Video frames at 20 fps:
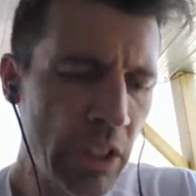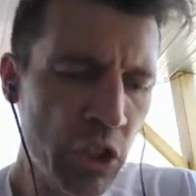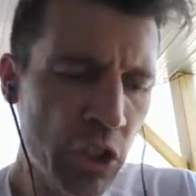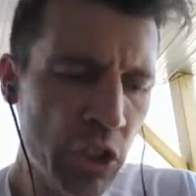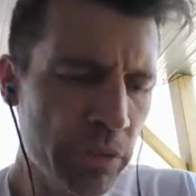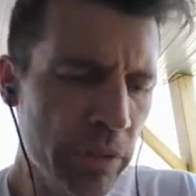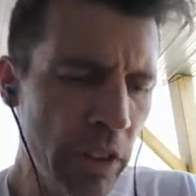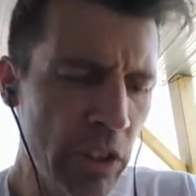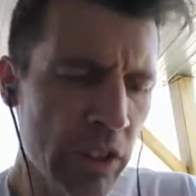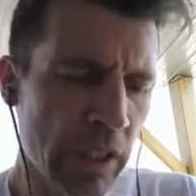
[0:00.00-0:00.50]
it
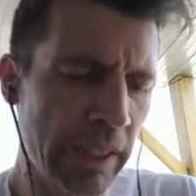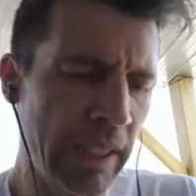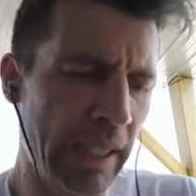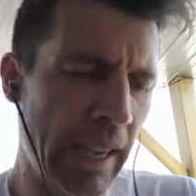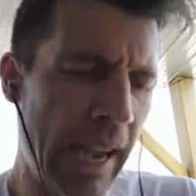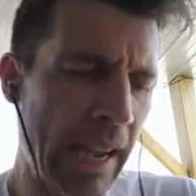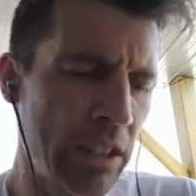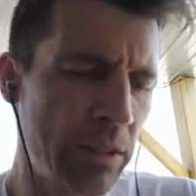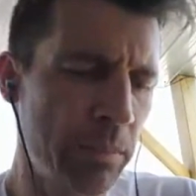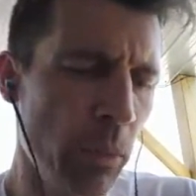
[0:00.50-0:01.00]
just feels
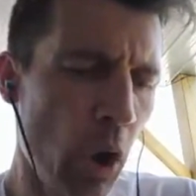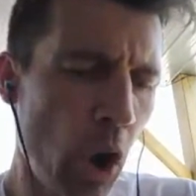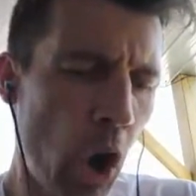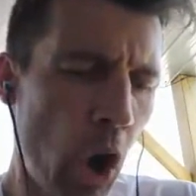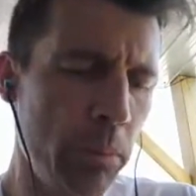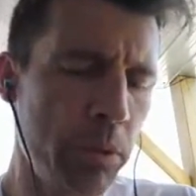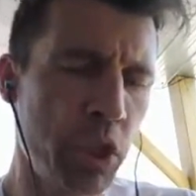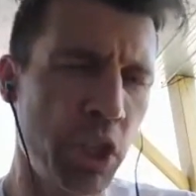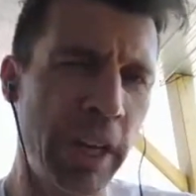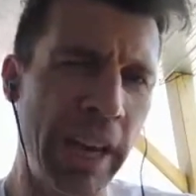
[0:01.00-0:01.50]
like it has more
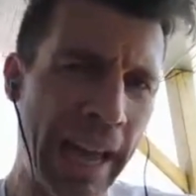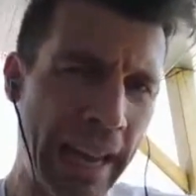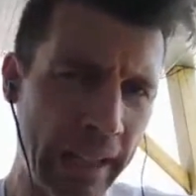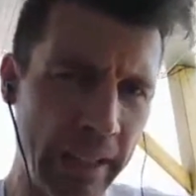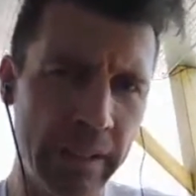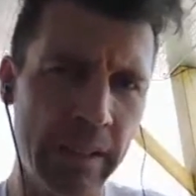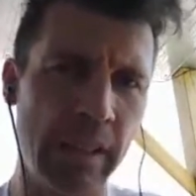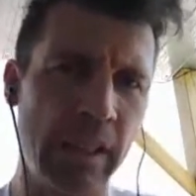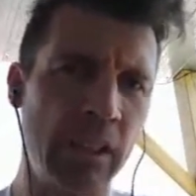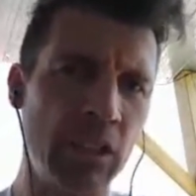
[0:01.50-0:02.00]

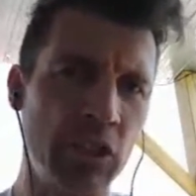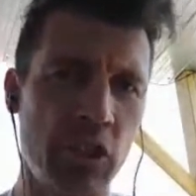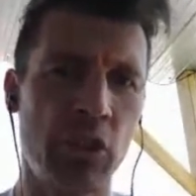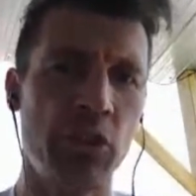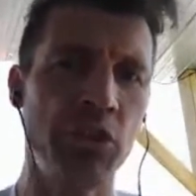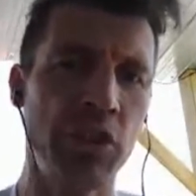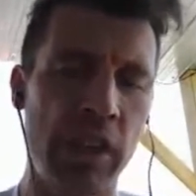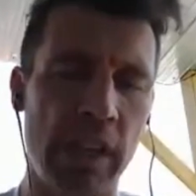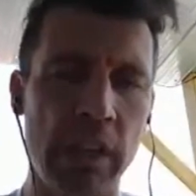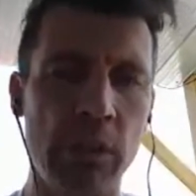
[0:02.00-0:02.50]
optionality
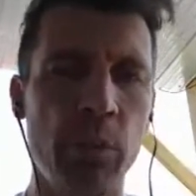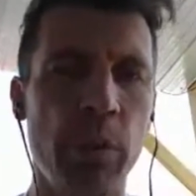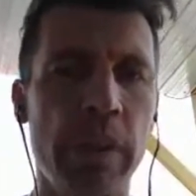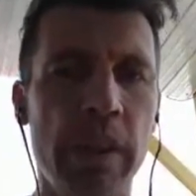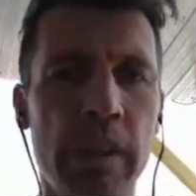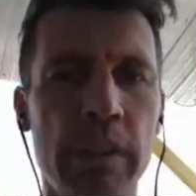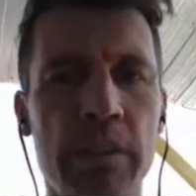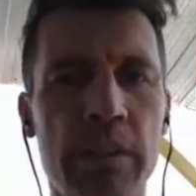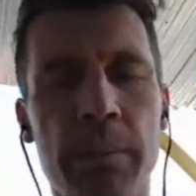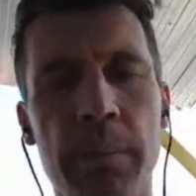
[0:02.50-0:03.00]
associated
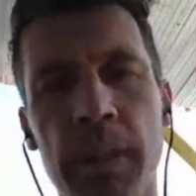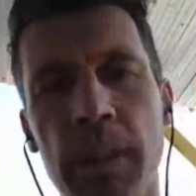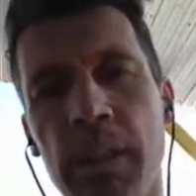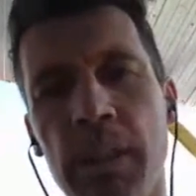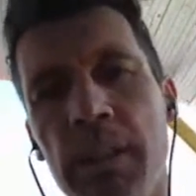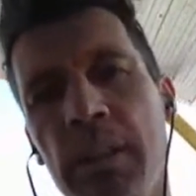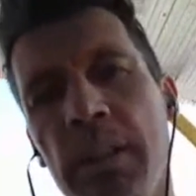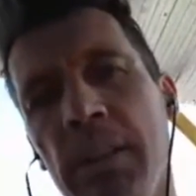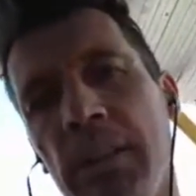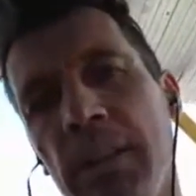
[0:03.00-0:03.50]
with it to me.